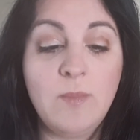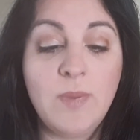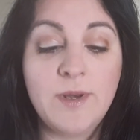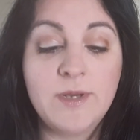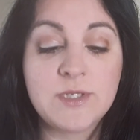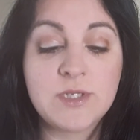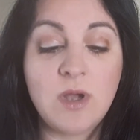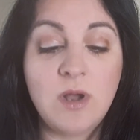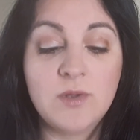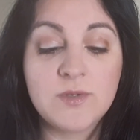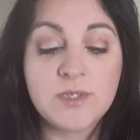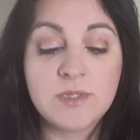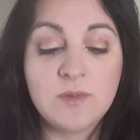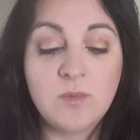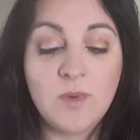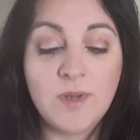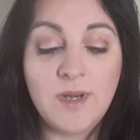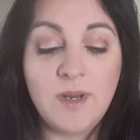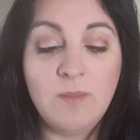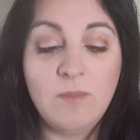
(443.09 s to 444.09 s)
but it's also the
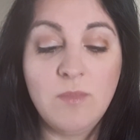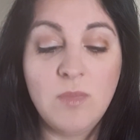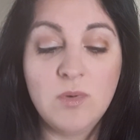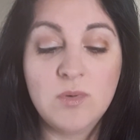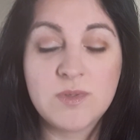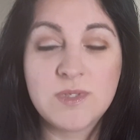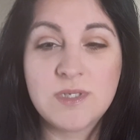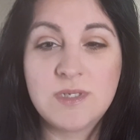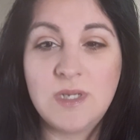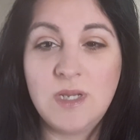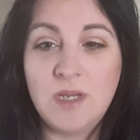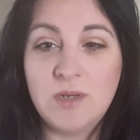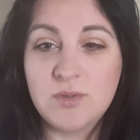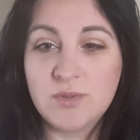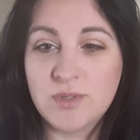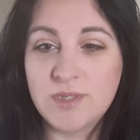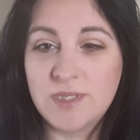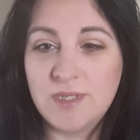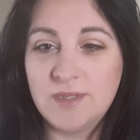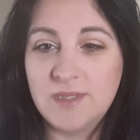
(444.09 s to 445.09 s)
one I'm most
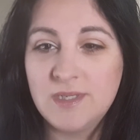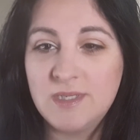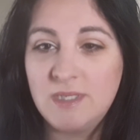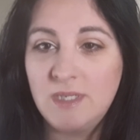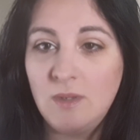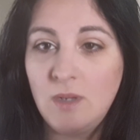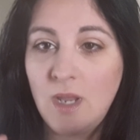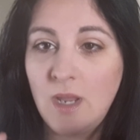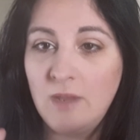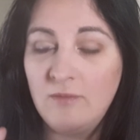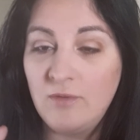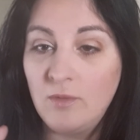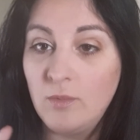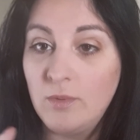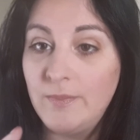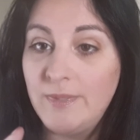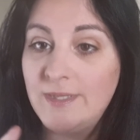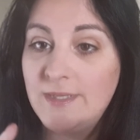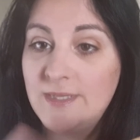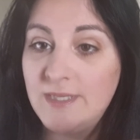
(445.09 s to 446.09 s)
interested to see if it
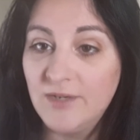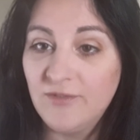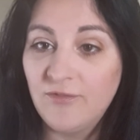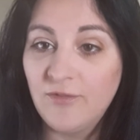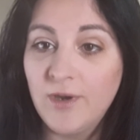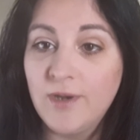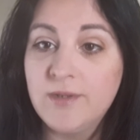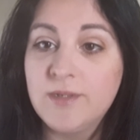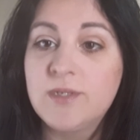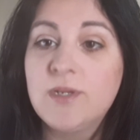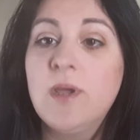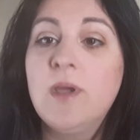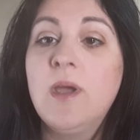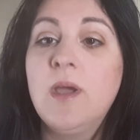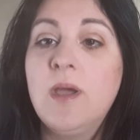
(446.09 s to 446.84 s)
would be different